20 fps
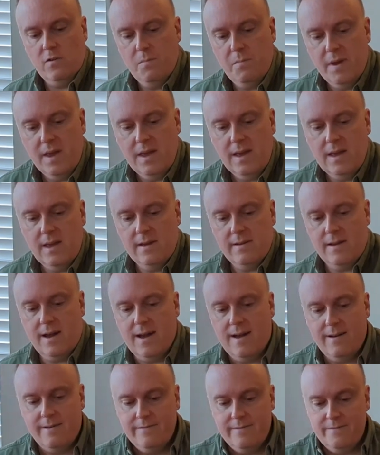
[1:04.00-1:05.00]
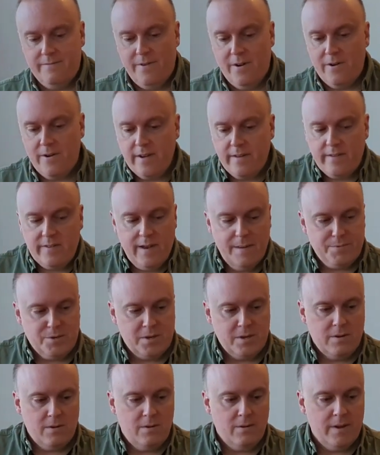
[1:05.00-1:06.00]
be very
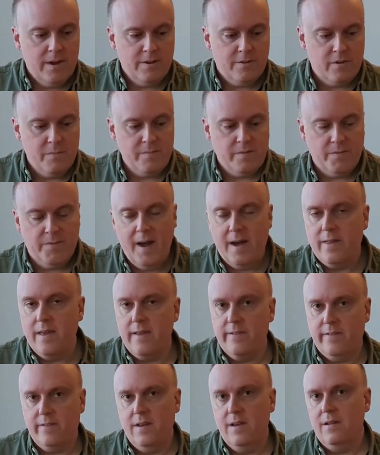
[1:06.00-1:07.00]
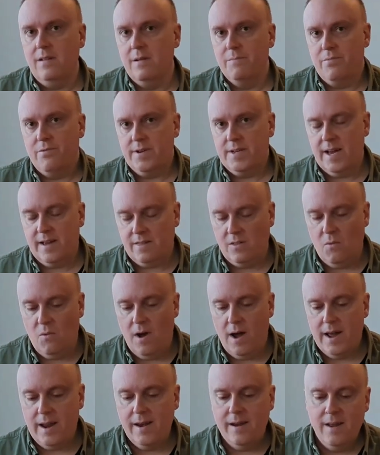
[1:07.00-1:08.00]
exceptional in terms of how they seal and protect the
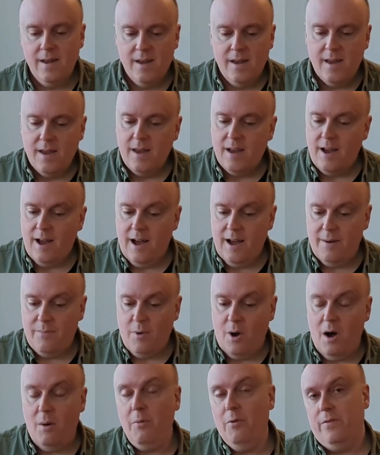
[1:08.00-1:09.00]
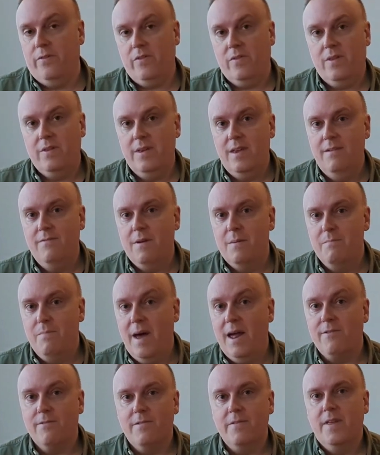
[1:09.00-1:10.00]
wine, almost
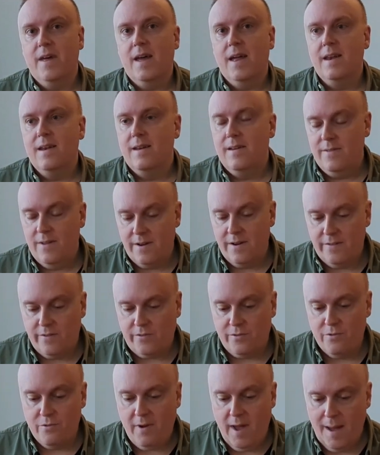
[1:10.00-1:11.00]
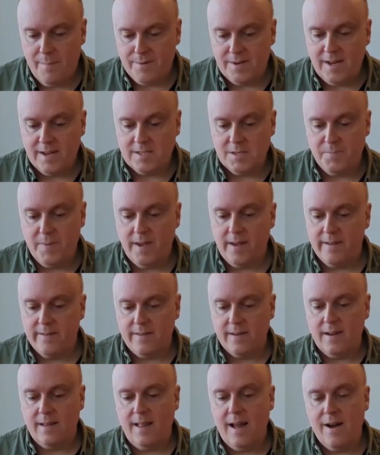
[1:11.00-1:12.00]
even better than a screw cap does,
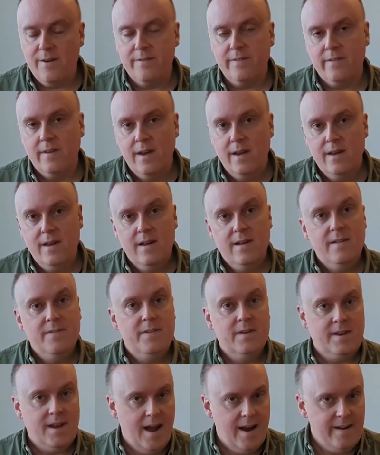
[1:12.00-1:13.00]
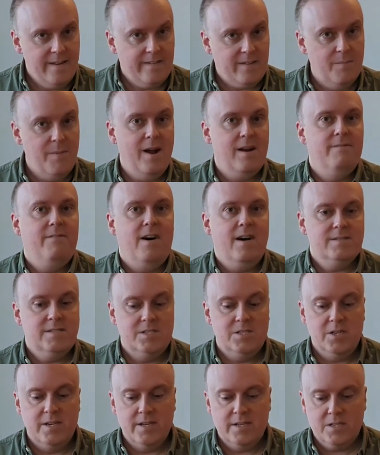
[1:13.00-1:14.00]
because it allows the tiniest amount of
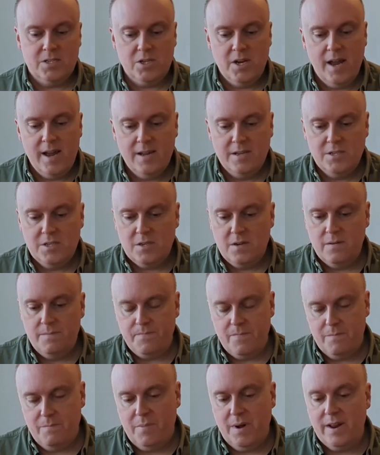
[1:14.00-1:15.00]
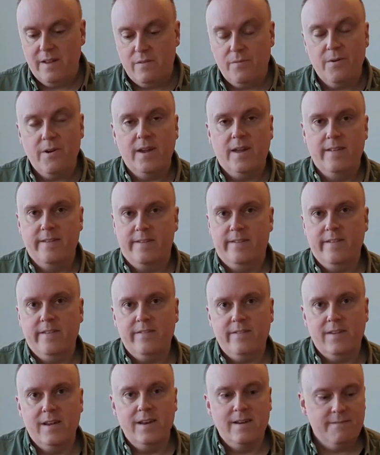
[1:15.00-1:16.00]
oxygen exchange, but it's very
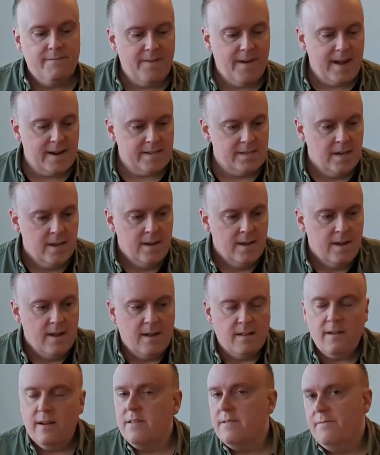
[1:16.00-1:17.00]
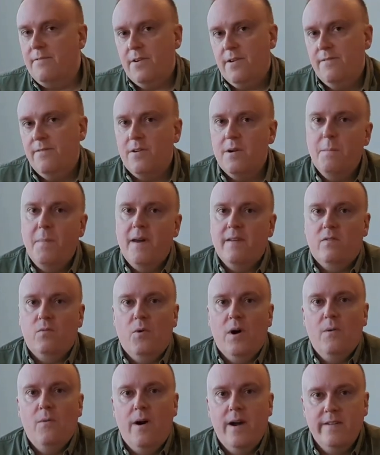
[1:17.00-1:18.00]
consistent. In fact, a lot of the very, very
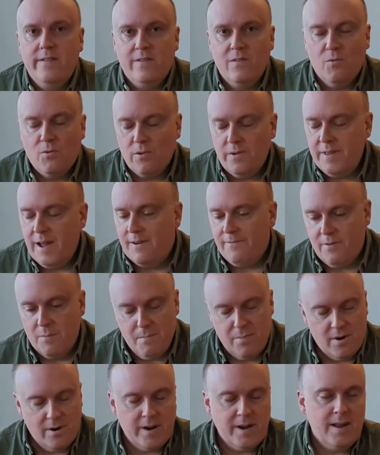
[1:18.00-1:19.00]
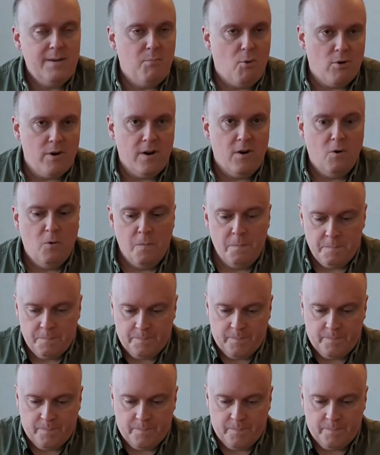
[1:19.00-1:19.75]
best white wines in the world now, from Burgundy, Bordeaux,